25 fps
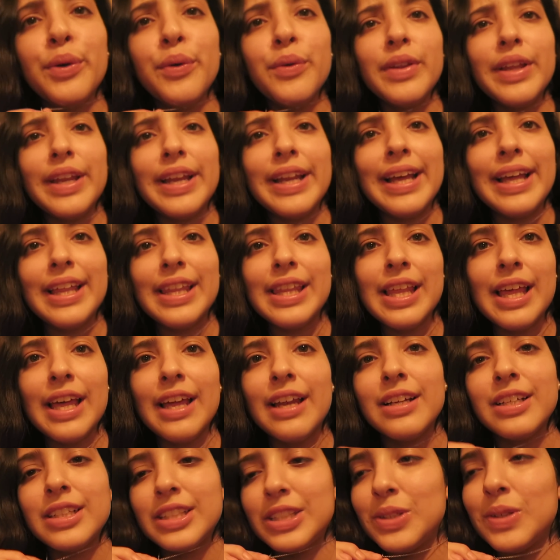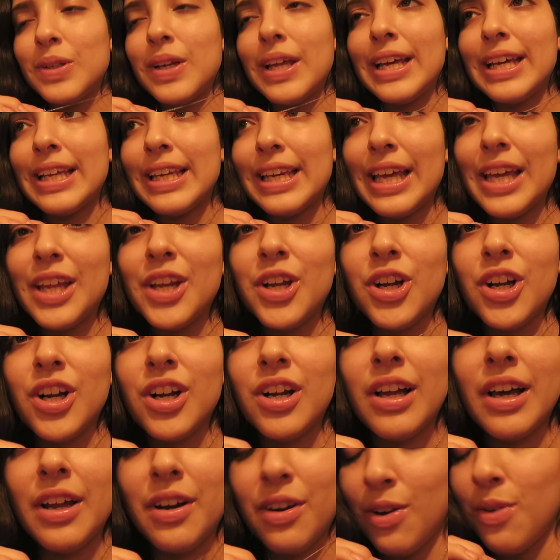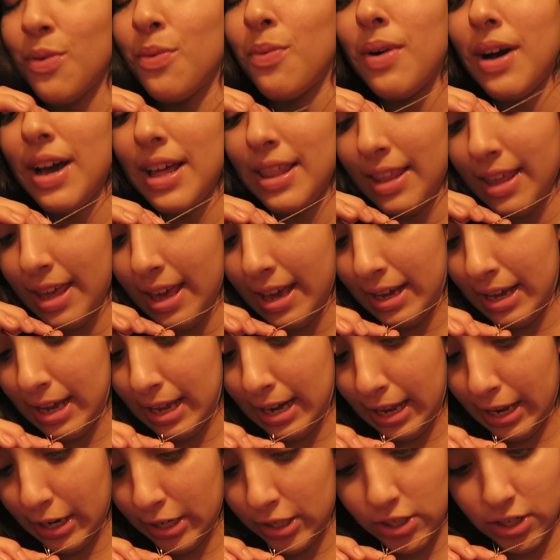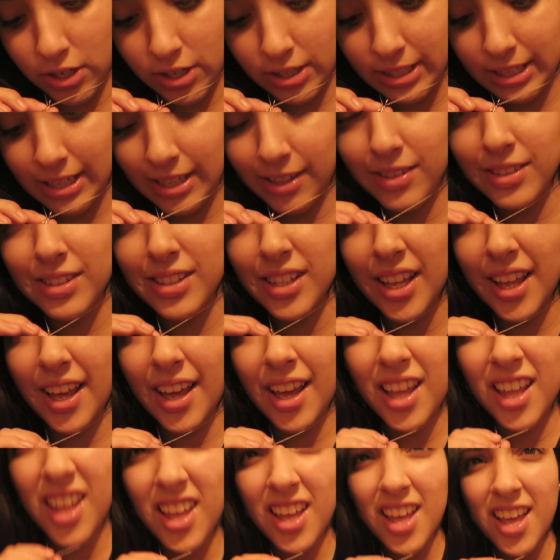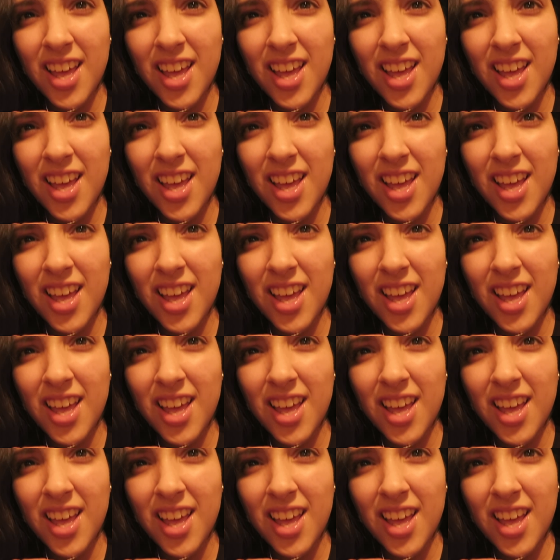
know that it had that until like later. I don't know why the heck I like looked and I was like,